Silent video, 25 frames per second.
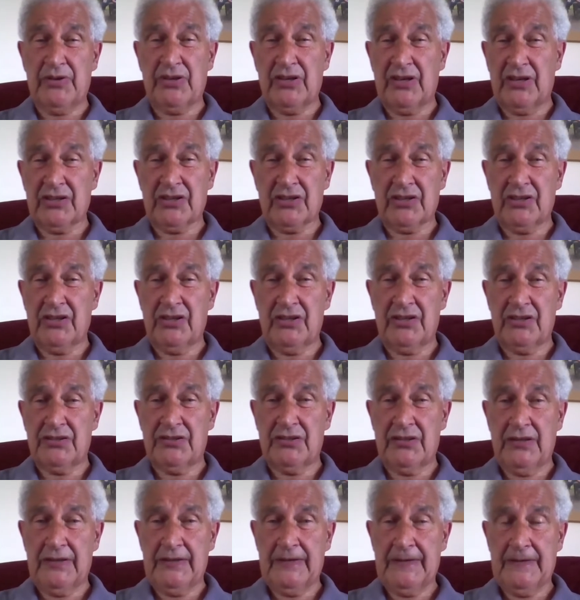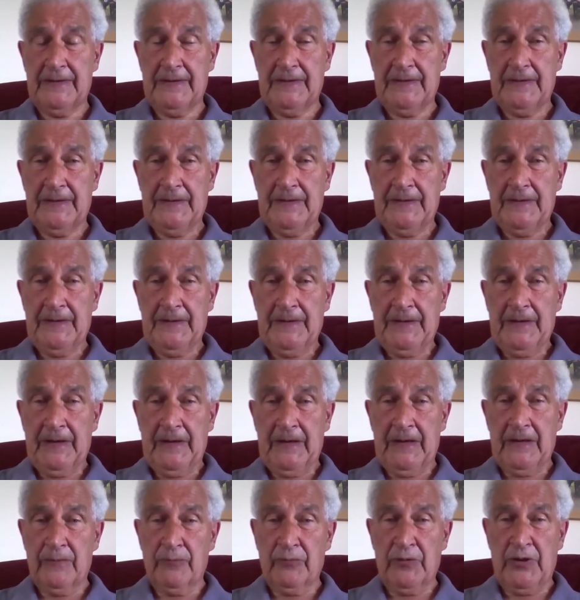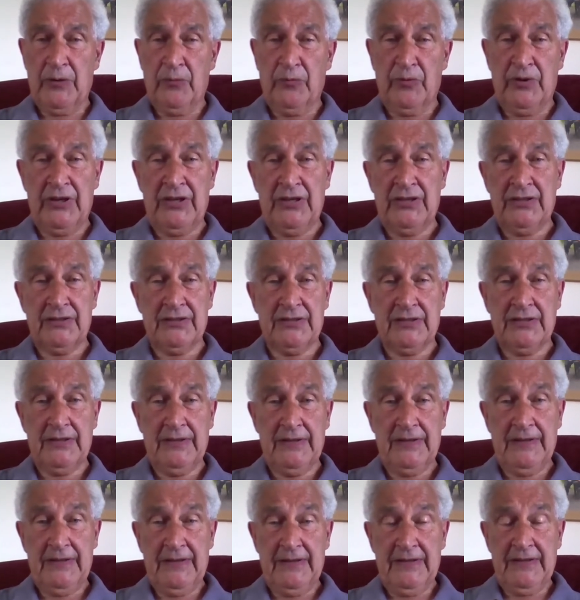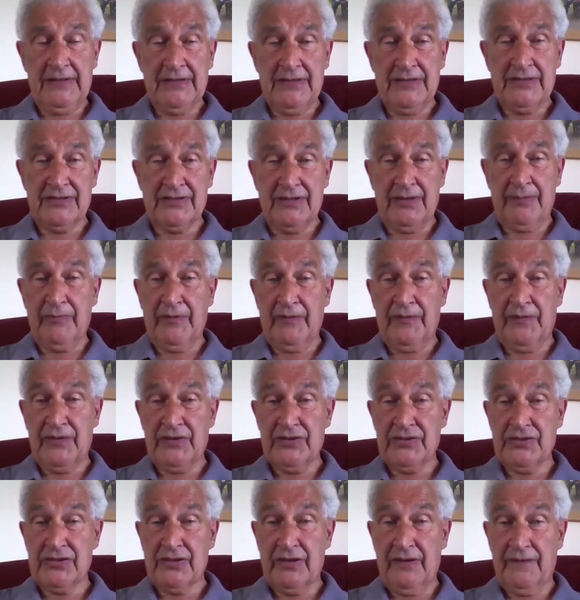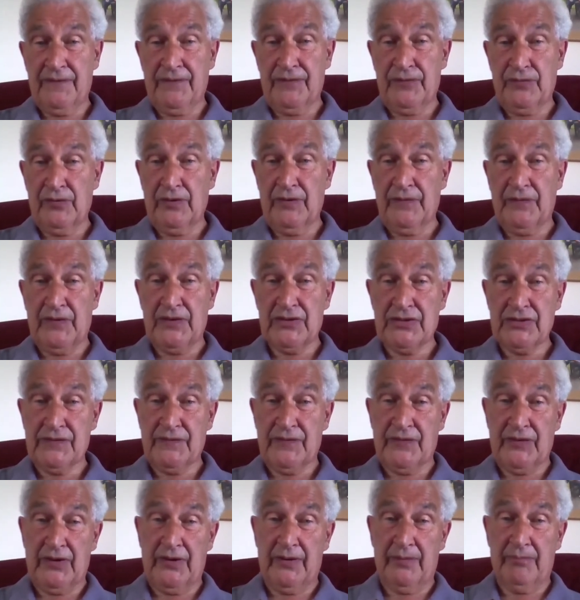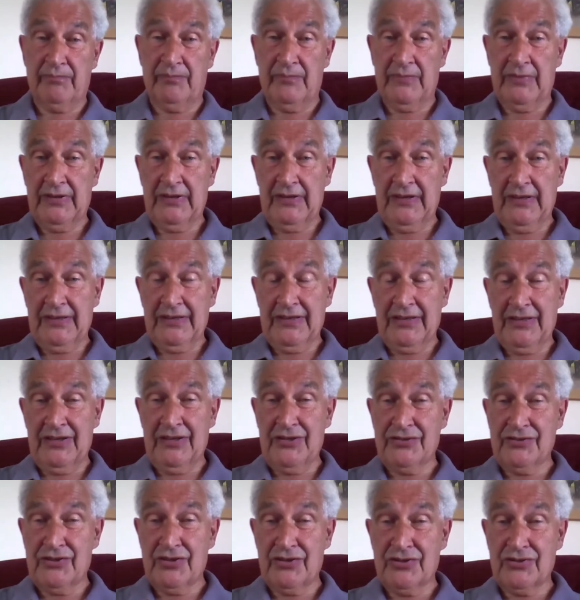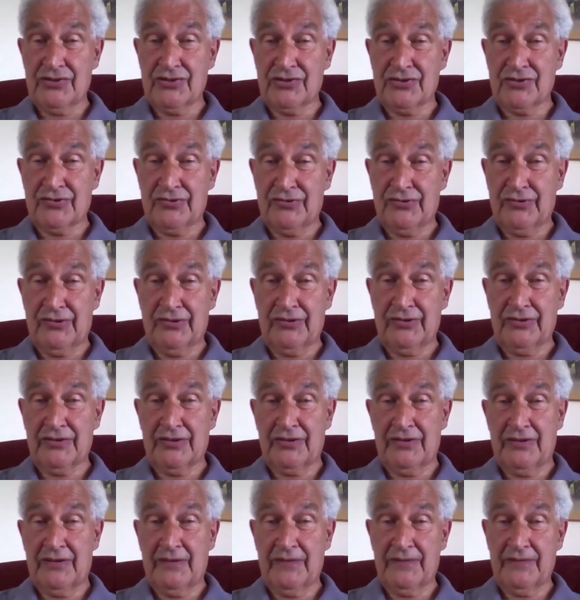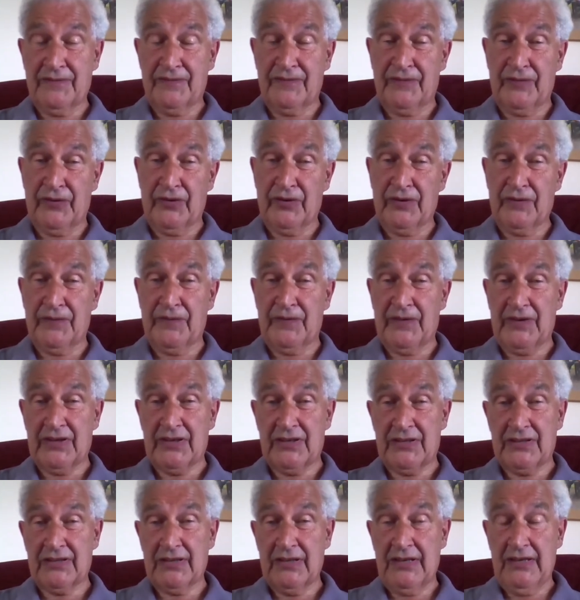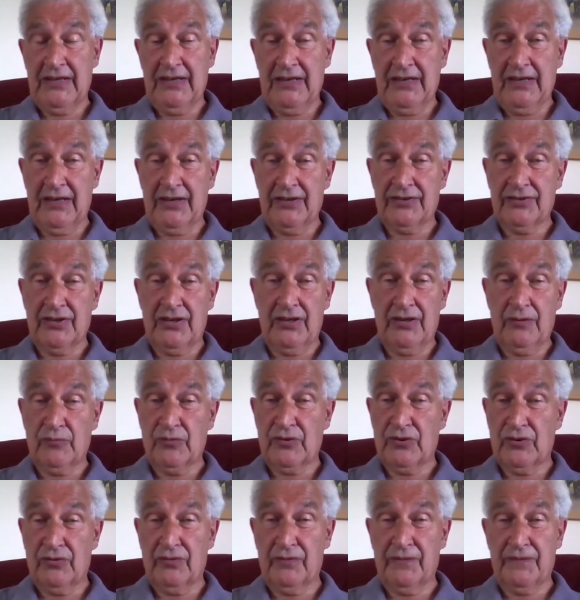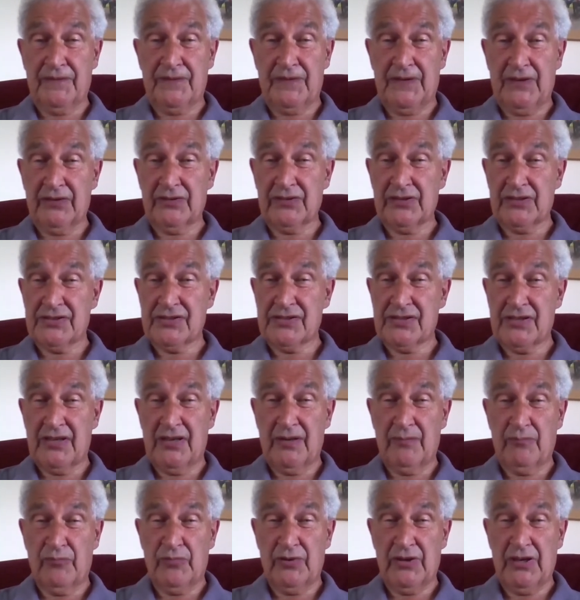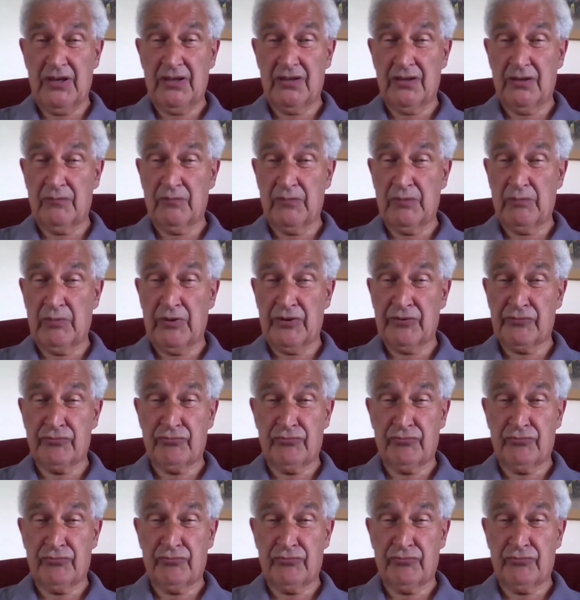I could. And we went, some of us, a few of us, from Easy School to Farfar, and I think we all felt the same way, that we were